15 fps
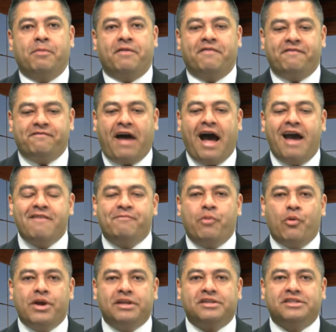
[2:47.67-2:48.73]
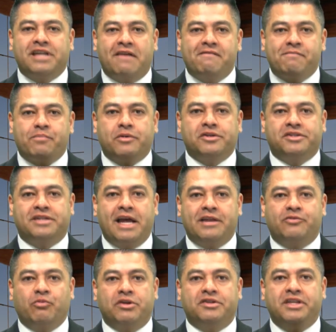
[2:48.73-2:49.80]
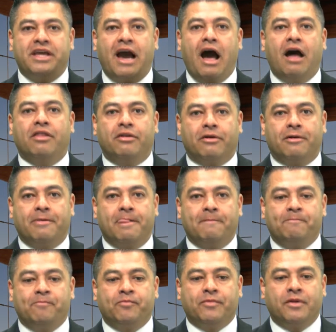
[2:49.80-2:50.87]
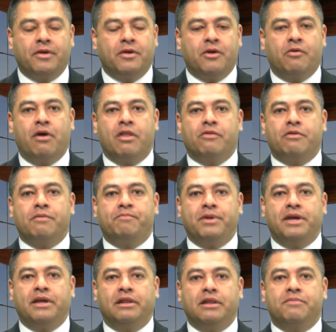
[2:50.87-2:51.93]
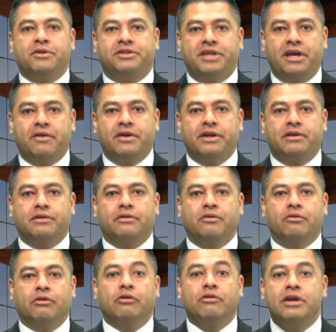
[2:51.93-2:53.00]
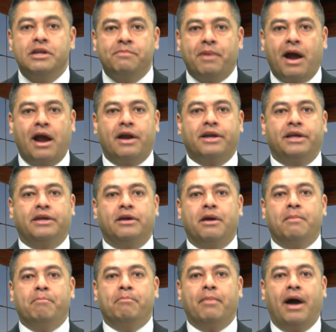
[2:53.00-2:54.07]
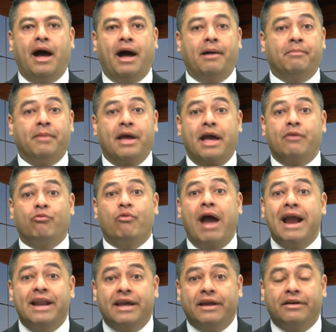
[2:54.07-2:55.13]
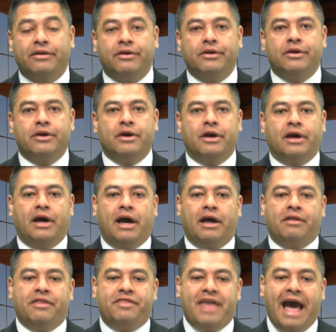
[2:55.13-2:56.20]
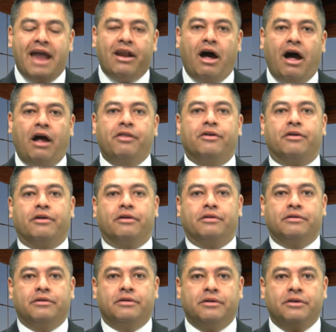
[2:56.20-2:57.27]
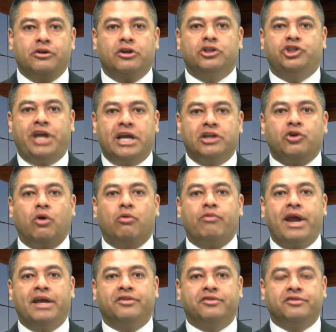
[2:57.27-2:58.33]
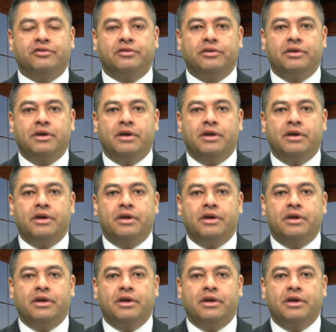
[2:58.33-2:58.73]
But 5.7% was the other, whether it be Libertarian, Green Party, and write-in. That other could change a whole race.